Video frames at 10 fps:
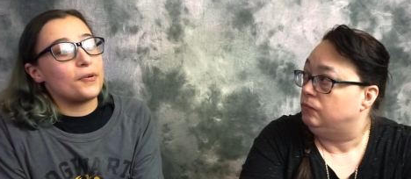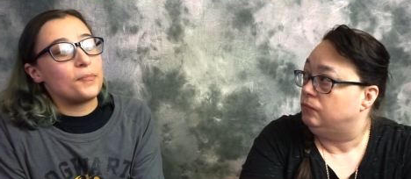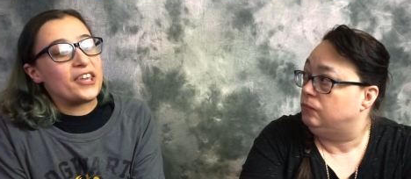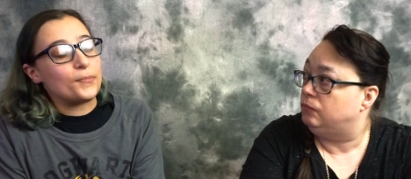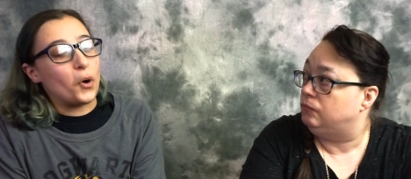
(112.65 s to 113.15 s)
Speaker 1: uh,
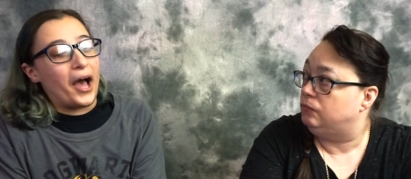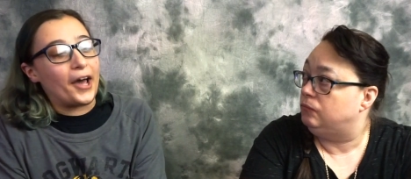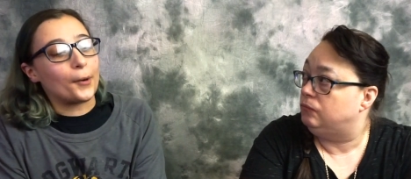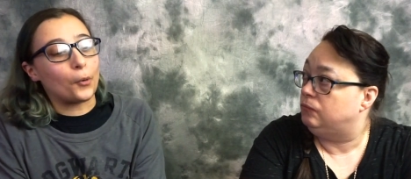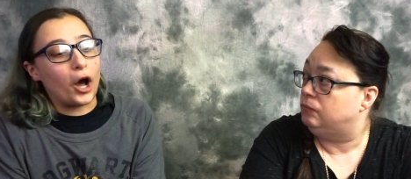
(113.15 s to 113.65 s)
people
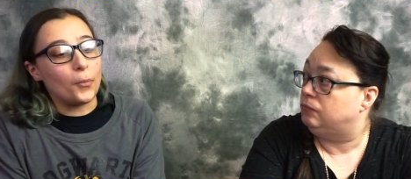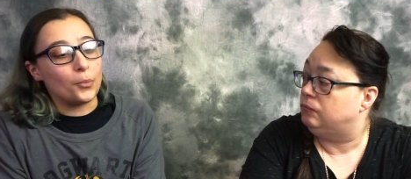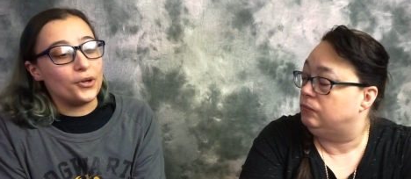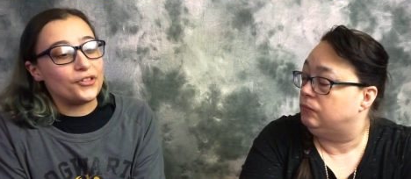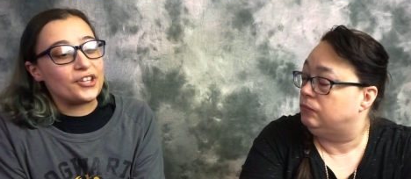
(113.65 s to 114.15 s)
had a
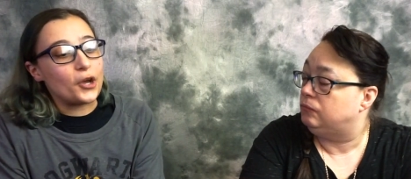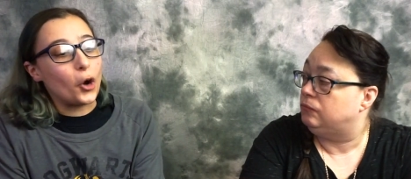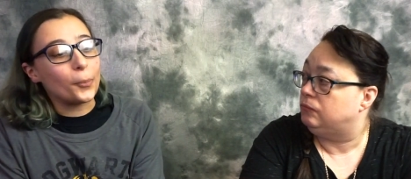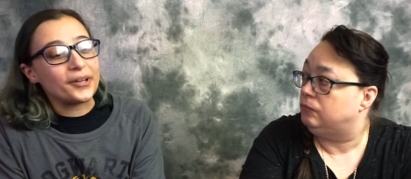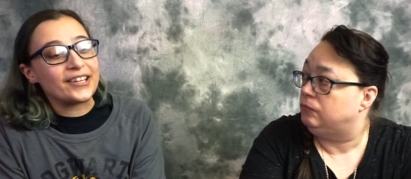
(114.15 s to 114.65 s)
problem with the
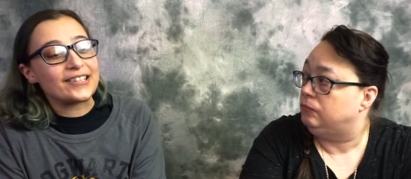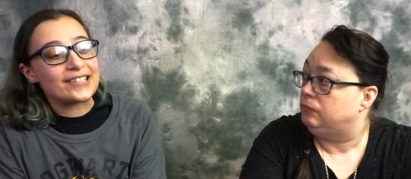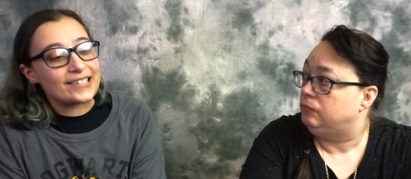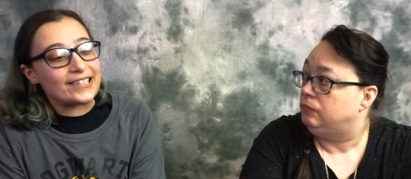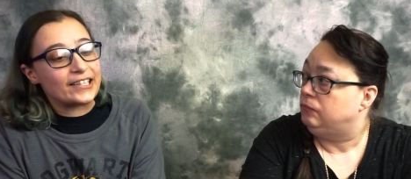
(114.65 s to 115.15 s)
opening
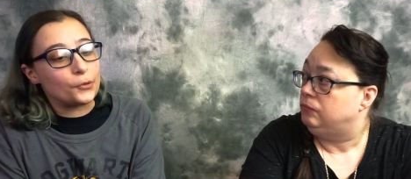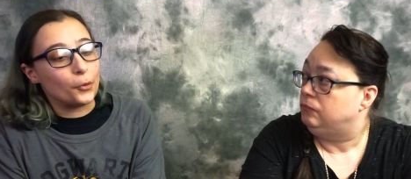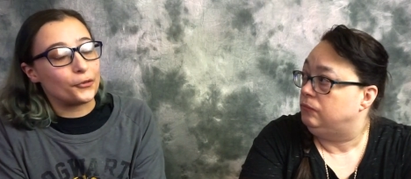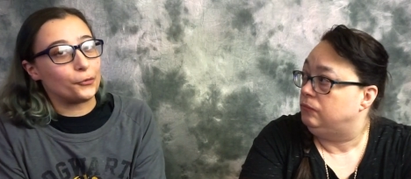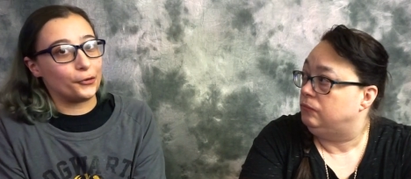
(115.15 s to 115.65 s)
scene
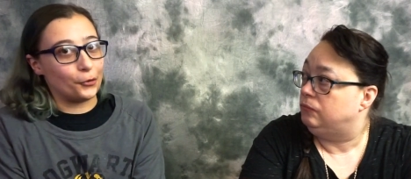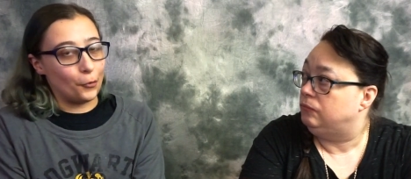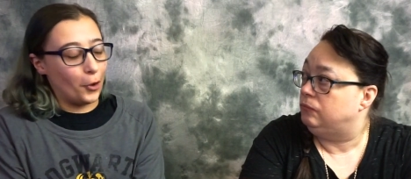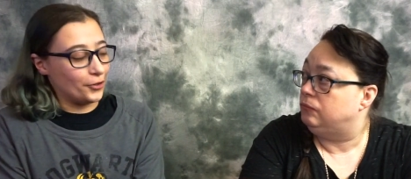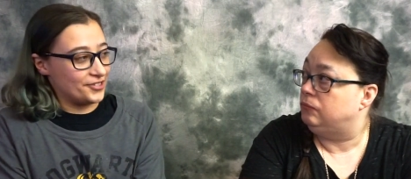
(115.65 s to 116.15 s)
with
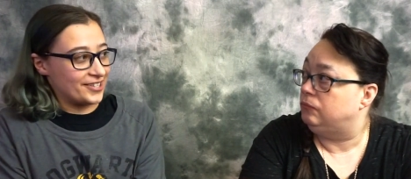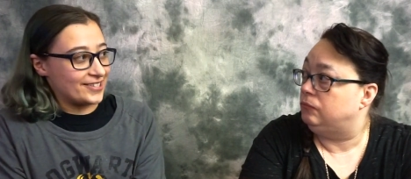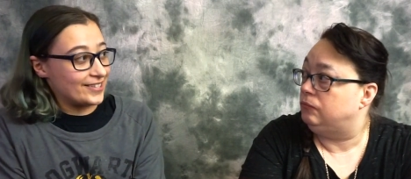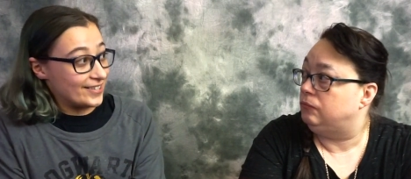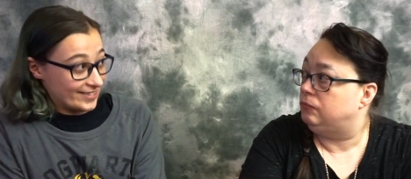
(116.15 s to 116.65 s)
Grindelwald's
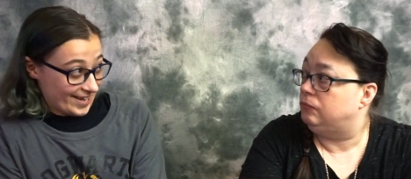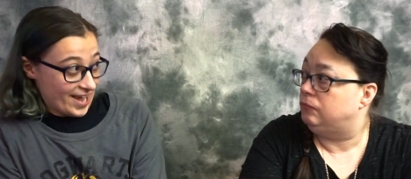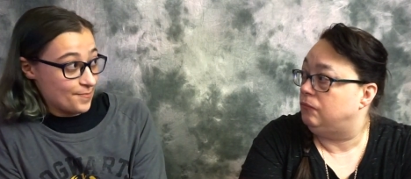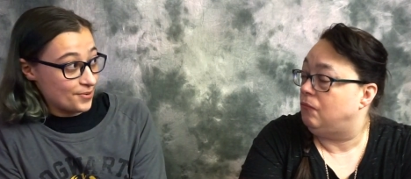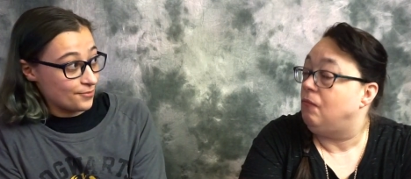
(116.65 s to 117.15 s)
ex-
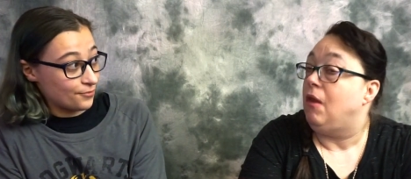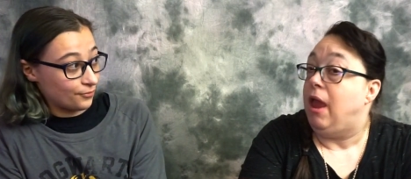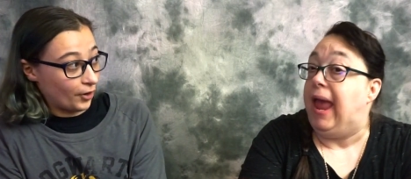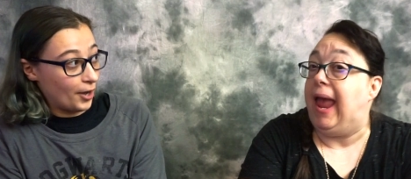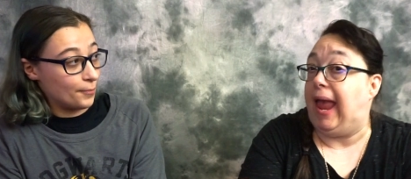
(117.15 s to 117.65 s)
escape
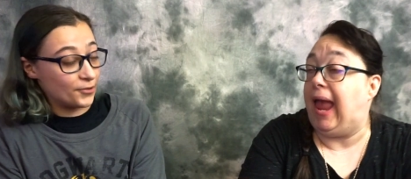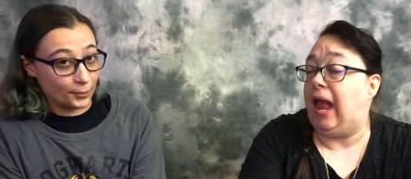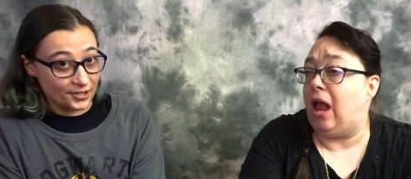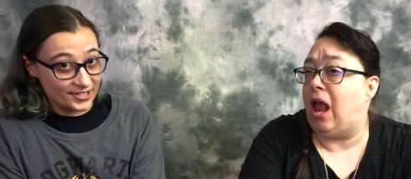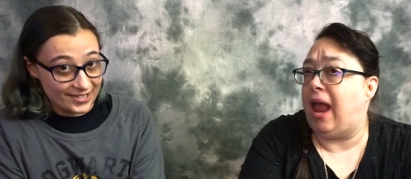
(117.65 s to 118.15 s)
from the
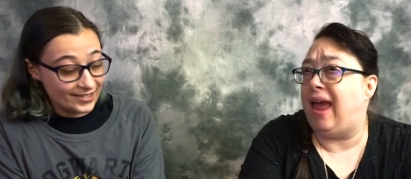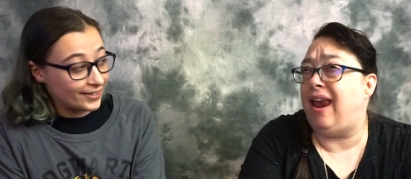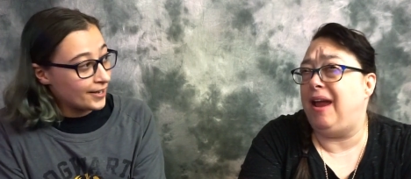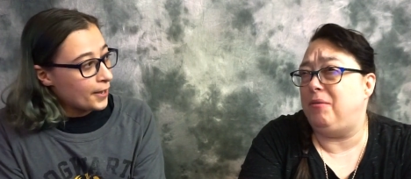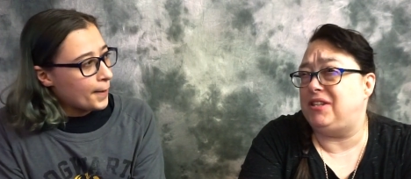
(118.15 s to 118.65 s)
prison. And
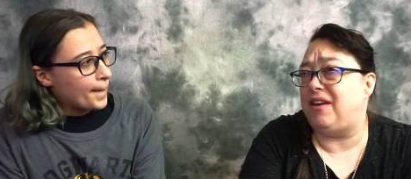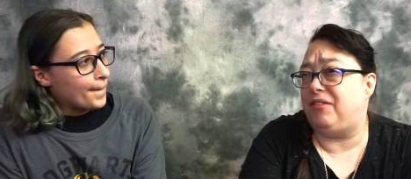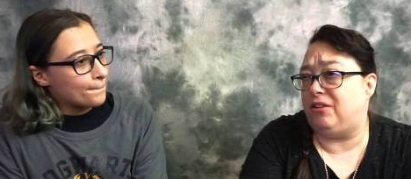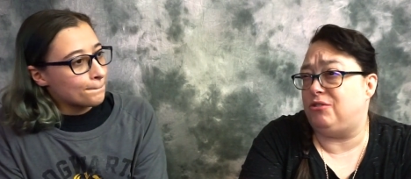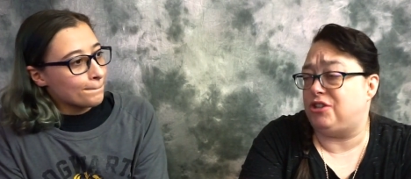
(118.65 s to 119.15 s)
I
Speaker 2: was
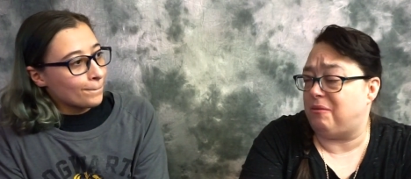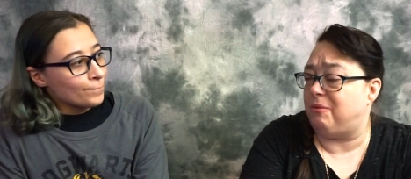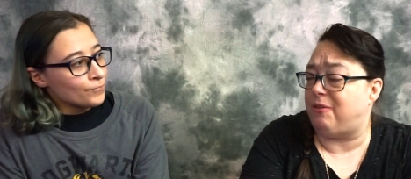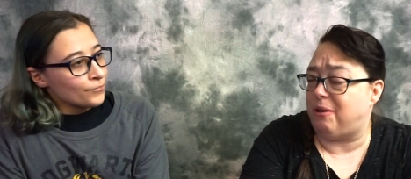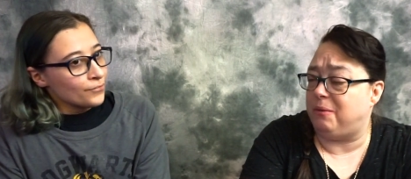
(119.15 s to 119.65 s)
having a little
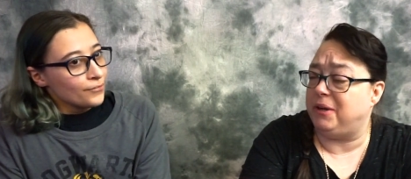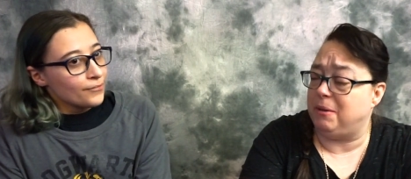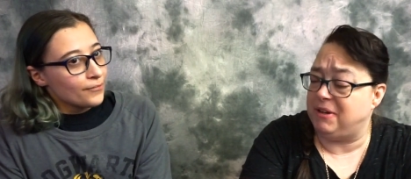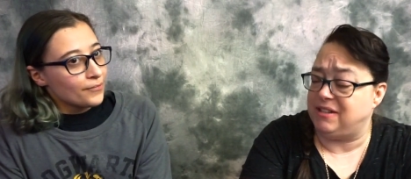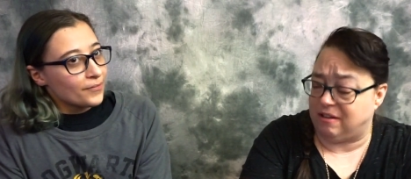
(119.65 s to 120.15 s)
trouble following
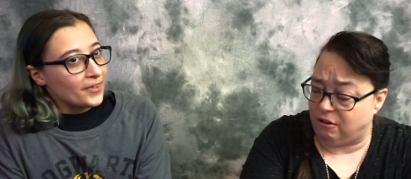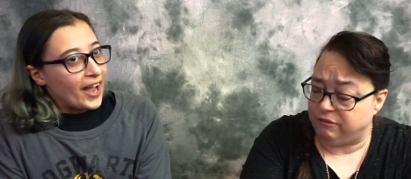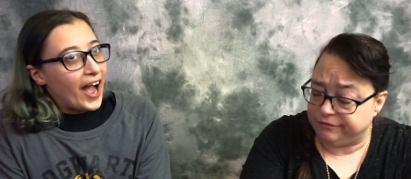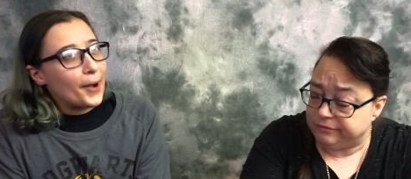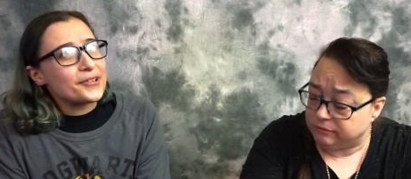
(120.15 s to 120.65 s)
it
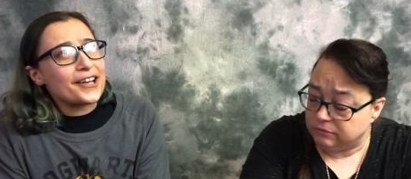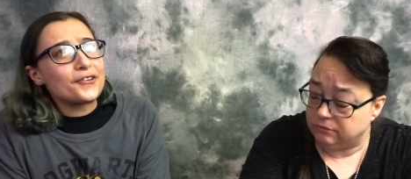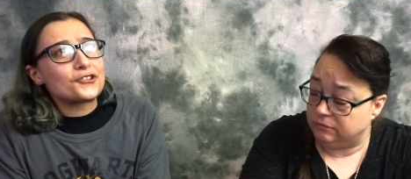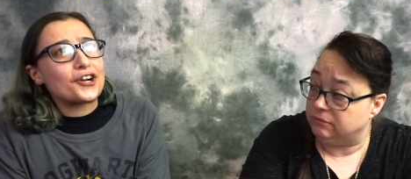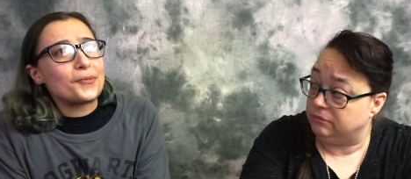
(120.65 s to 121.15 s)
myself.
Speaker 1: I was
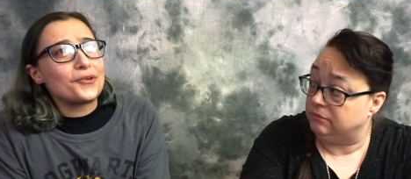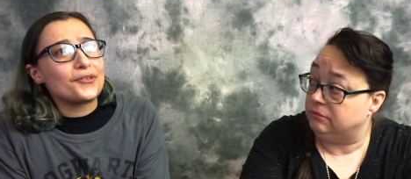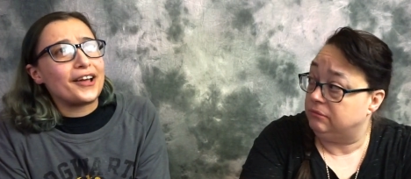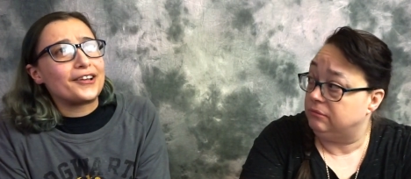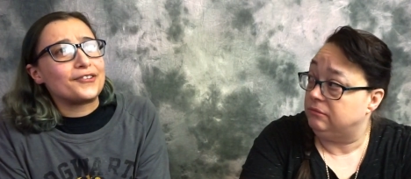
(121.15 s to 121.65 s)
having
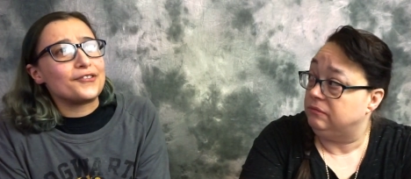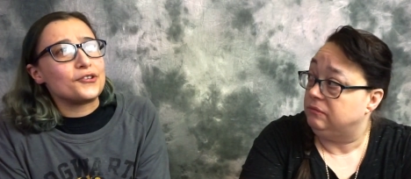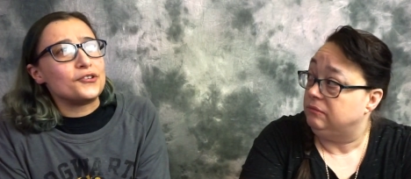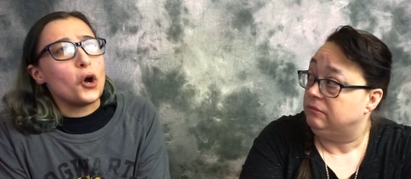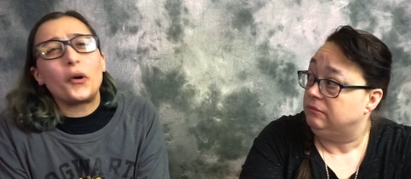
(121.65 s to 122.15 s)
trouble
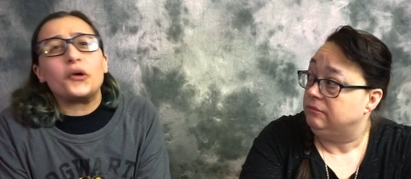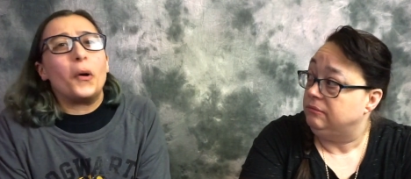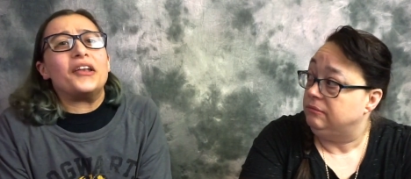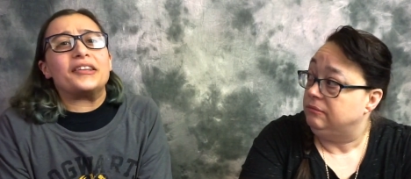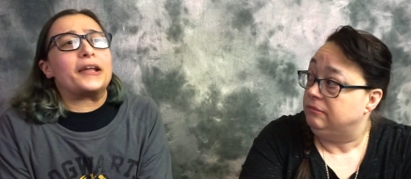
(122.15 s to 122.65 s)
like knowing
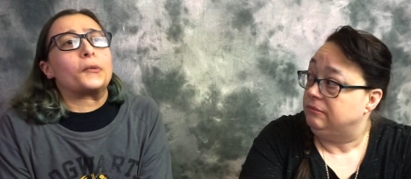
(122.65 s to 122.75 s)
what they